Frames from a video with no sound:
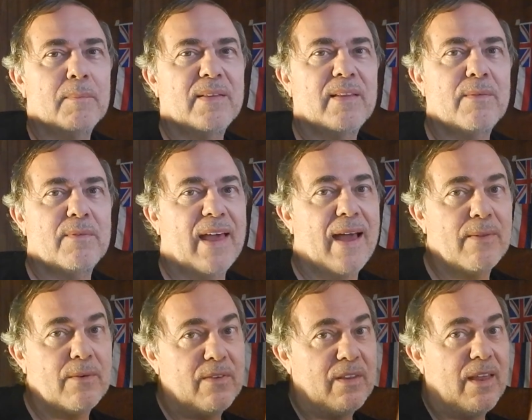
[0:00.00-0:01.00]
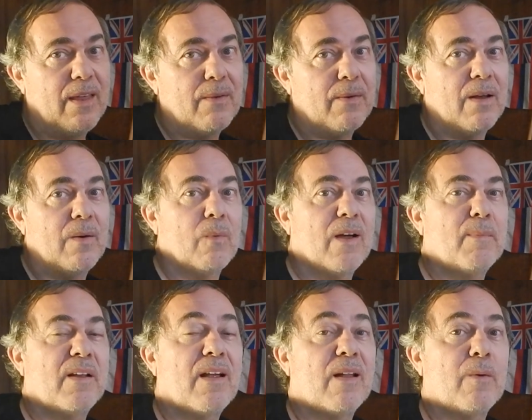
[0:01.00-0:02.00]
But they've gathered together on
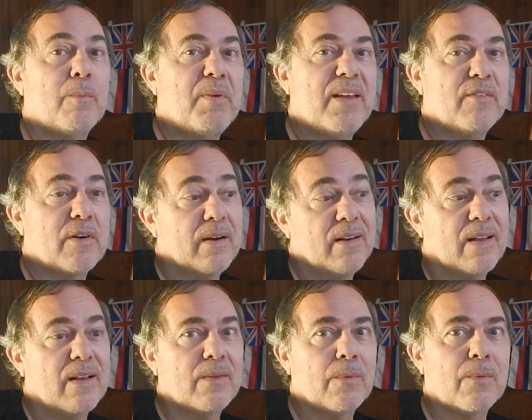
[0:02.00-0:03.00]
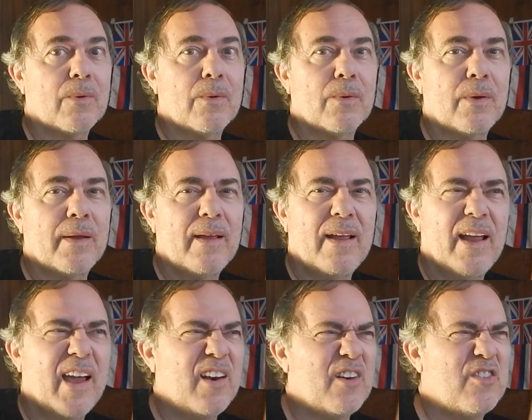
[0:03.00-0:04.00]
Waimanalo Beach right down the road,
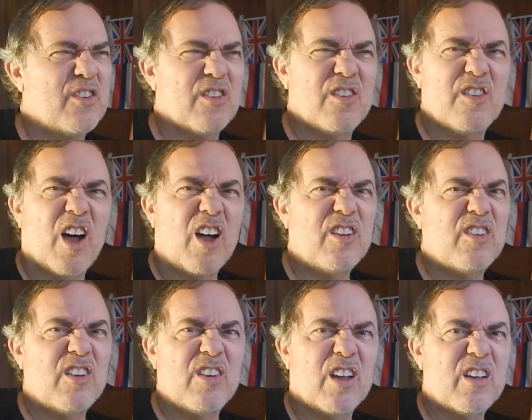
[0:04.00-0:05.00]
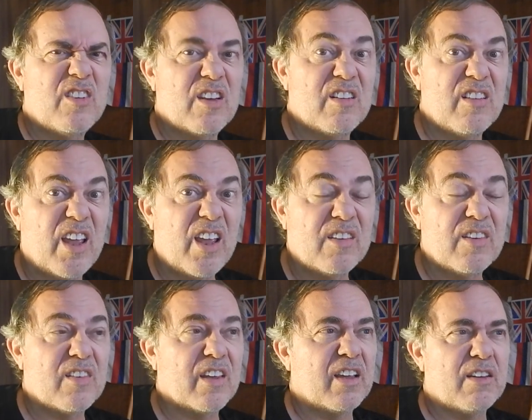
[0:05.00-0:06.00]
and there's just tons and tons of tents.
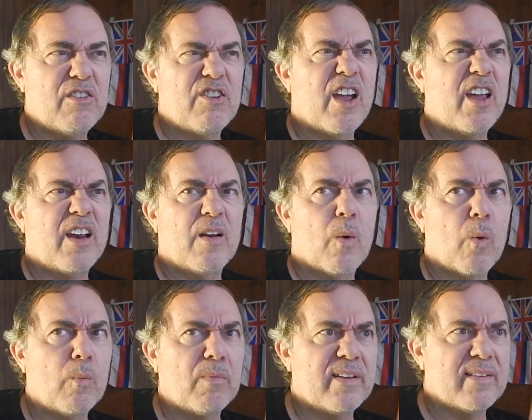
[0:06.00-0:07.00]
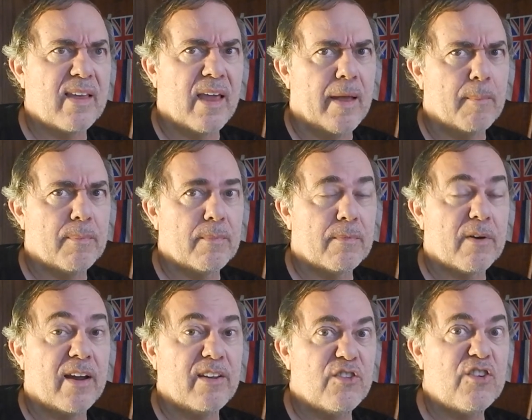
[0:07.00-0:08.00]
It's like a giant homeless camp,
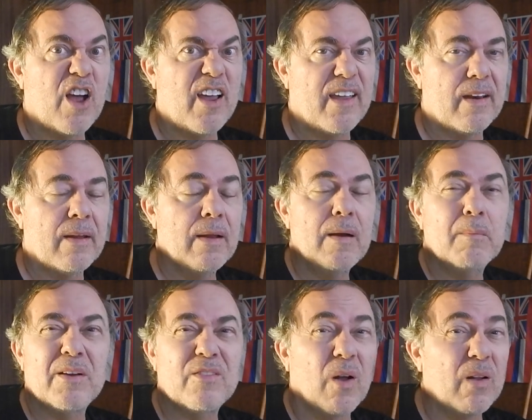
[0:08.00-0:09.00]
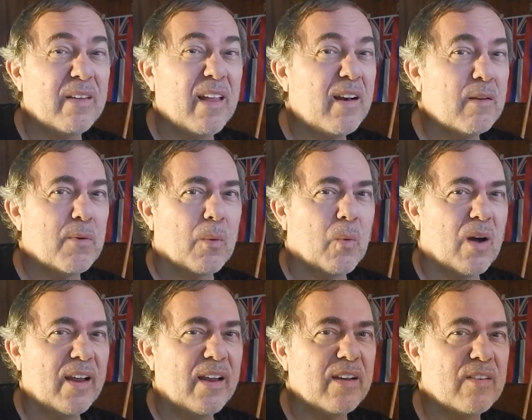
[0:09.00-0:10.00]
right? Giant, but it's all Native
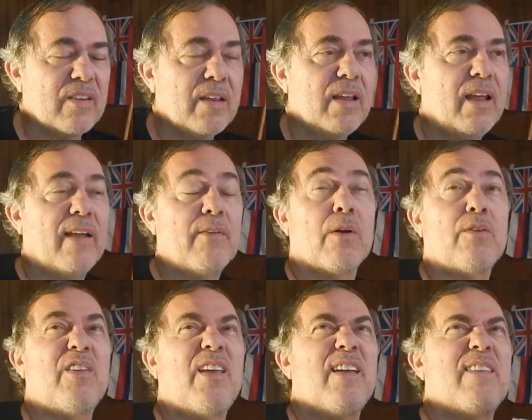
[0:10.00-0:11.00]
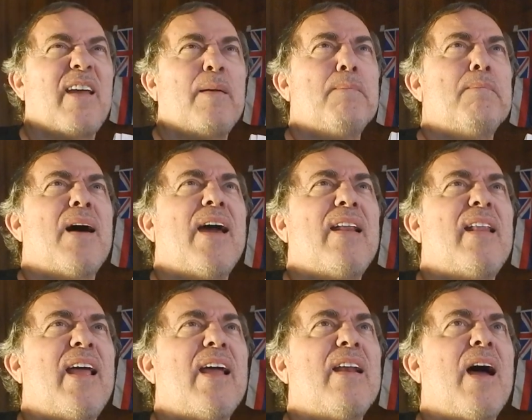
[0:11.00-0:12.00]
Hawaiians, and they're all saying, it's like, my
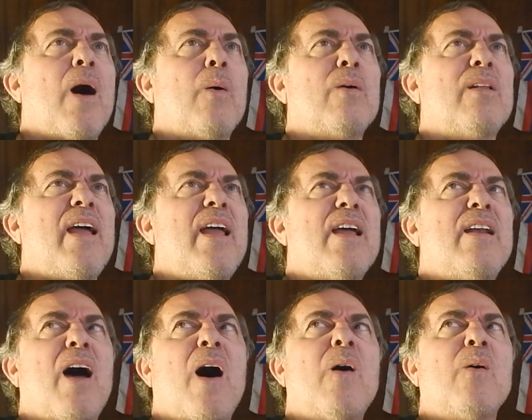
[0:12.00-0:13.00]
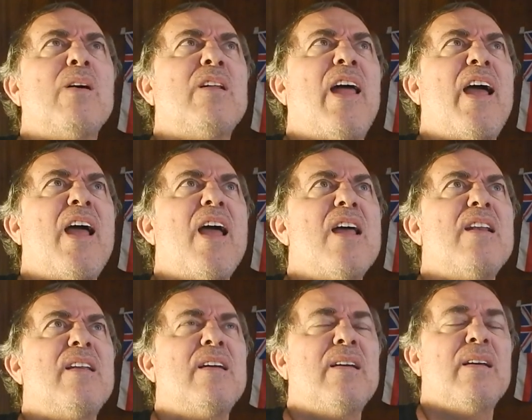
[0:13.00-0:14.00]
land, our land, our
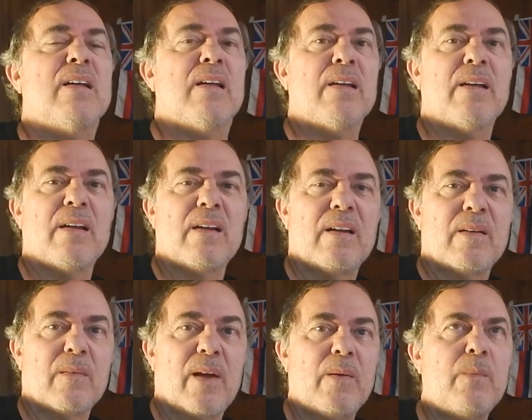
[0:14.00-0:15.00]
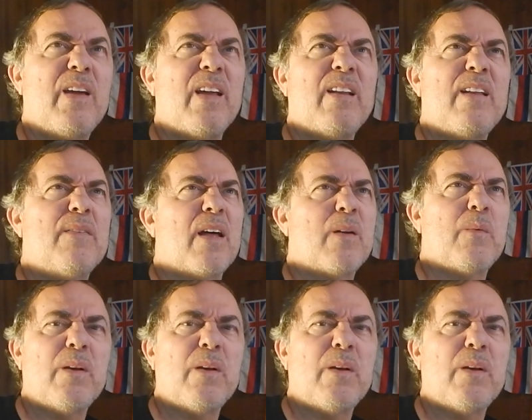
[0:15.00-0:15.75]
land. Right? We can live on it.